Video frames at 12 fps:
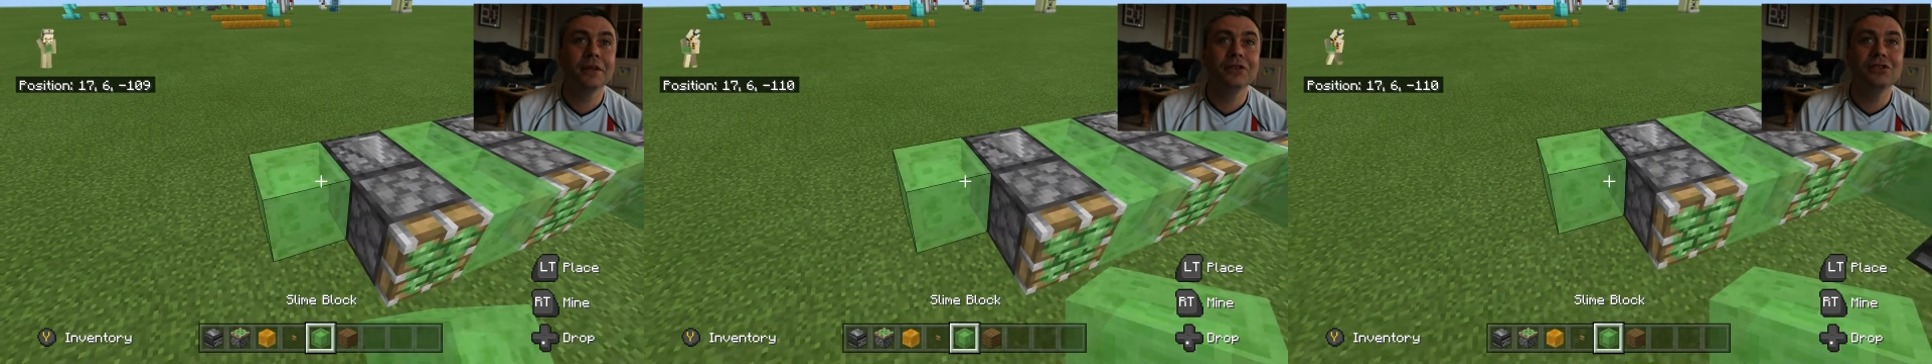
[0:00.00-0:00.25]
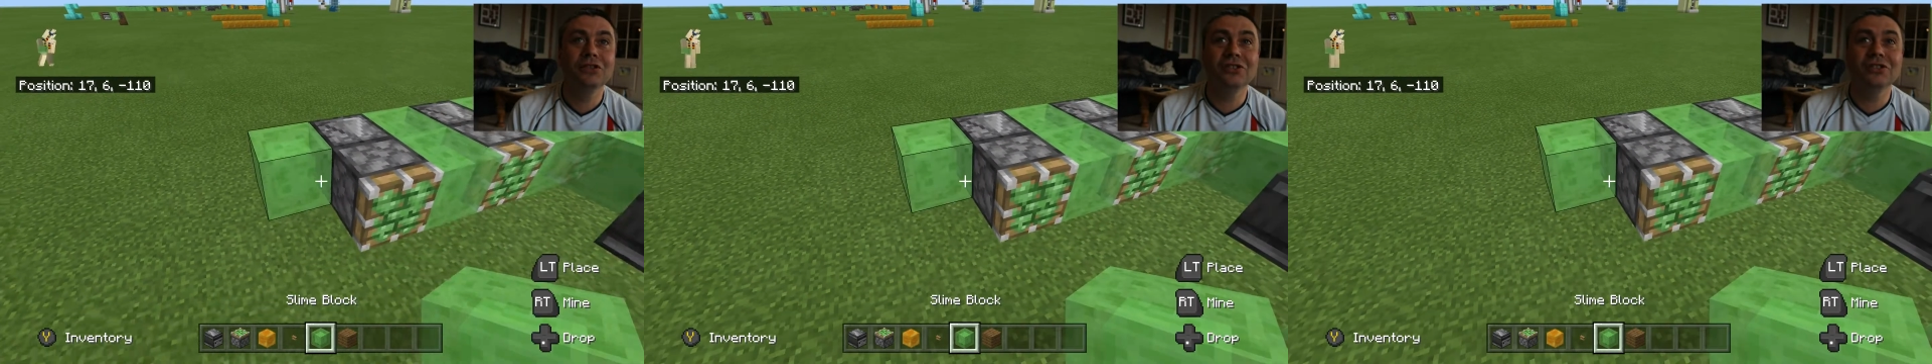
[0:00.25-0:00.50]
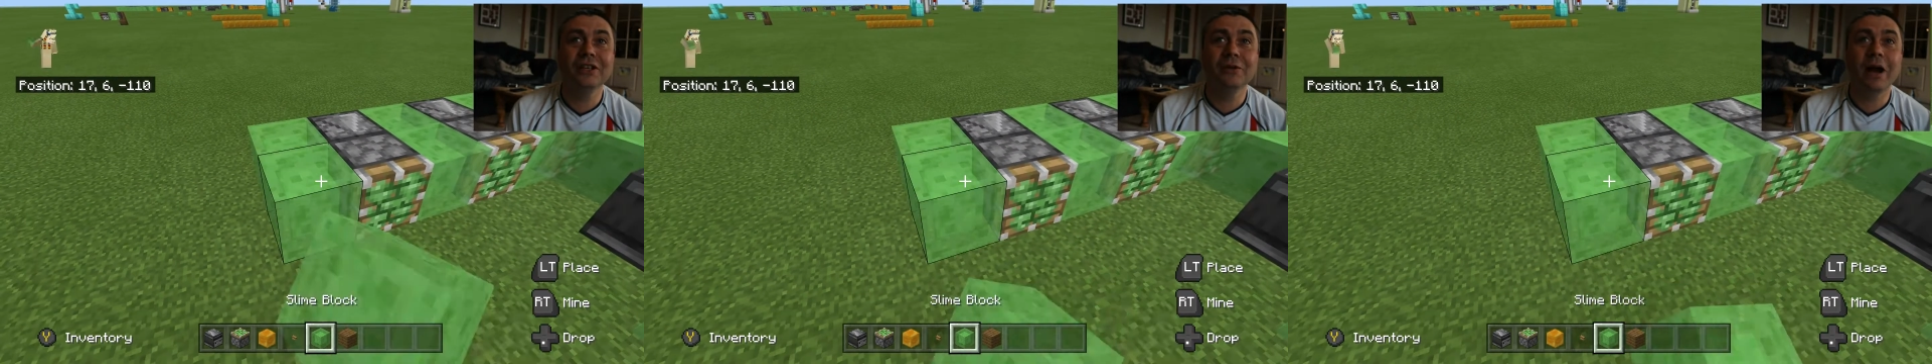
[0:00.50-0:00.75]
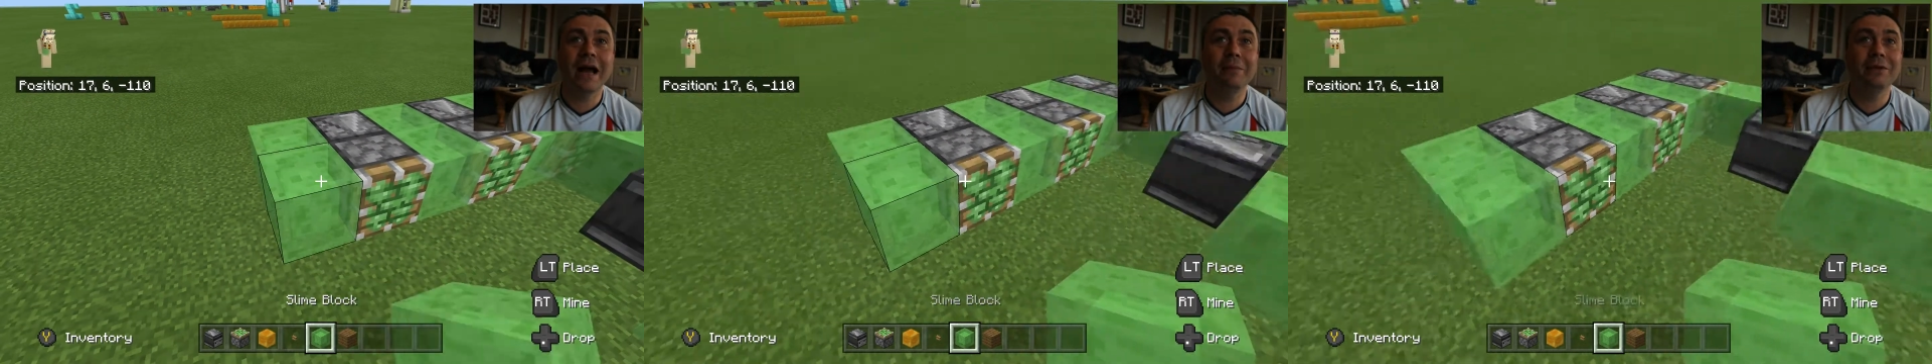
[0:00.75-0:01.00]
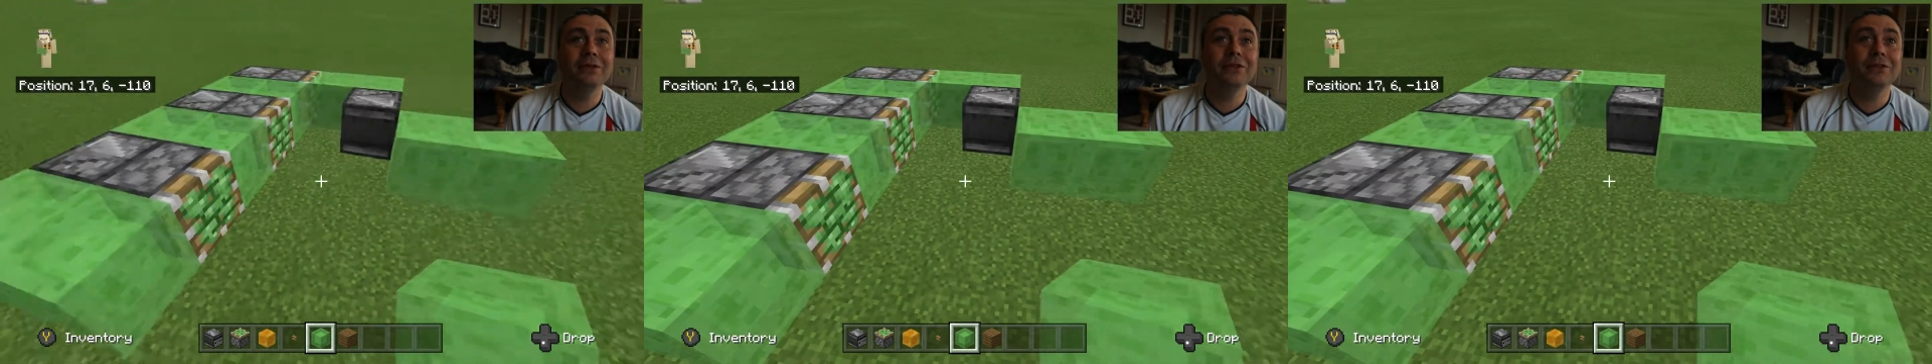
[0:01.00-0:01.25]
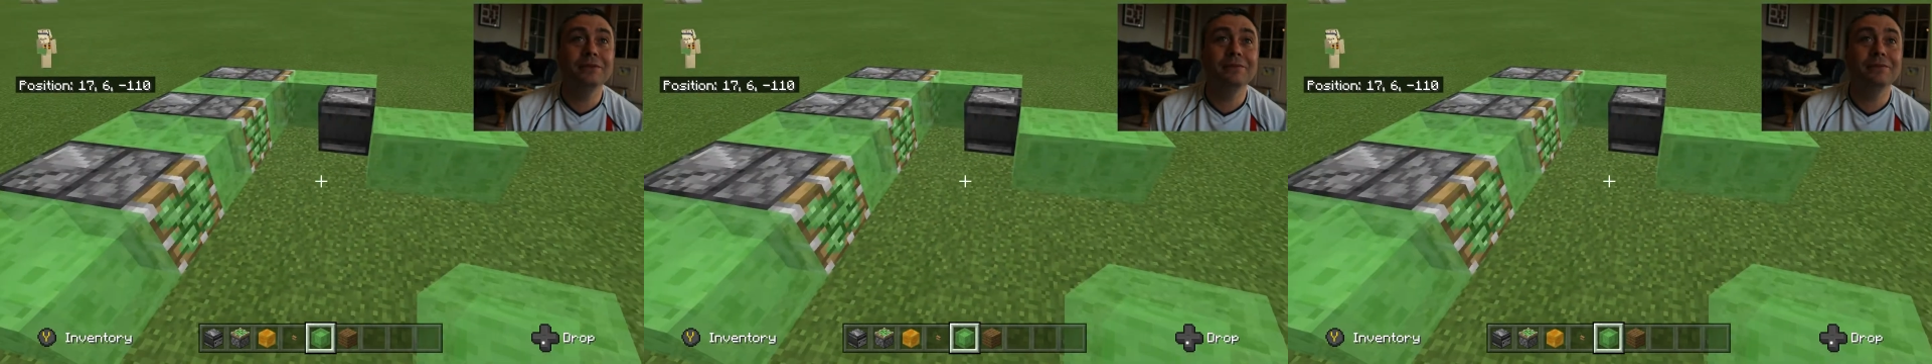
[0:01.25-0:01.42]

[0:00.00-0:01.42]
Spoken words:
just to see what happened.